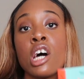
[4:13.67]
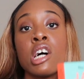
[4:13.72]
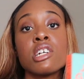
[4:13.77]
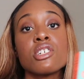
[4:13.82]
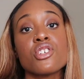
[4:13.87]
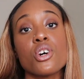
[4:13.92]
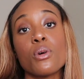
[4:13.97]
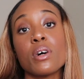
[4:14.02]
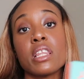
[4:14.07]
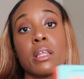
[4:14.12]

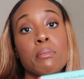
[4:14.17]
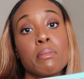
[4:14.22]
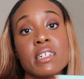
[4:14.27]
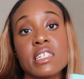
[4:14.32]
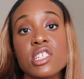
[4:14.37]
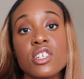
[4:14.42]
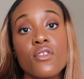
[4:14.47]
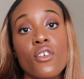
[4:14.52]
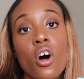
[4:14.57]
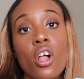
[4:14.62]
So in the
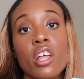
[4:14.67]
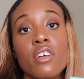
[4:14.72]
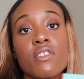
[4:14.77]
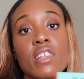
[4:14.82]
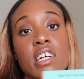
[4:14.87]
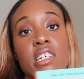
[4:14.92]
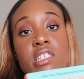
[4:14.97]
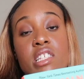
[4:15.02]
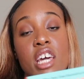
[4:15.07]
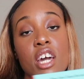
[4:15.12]
midst of all of
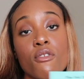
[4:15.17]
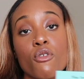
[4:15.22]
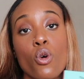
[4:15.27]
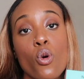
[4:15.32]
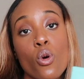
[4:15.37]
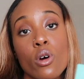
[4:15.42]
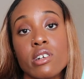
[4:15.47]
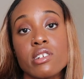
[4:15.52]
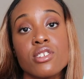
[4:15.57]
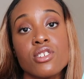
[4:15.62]
this, they of
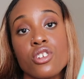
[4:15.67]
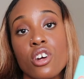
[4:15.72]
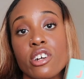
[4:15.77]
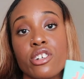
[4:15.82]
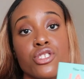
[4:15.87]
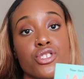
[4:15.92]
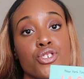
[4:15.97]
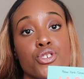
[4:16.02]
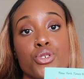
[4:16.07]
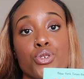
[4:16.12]
course
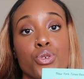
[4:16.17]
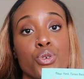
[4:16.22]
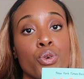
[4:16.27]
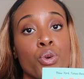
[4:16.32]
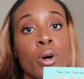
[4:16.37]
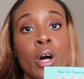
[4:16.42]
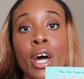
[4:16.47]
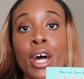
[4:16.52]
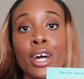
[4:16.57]
start to,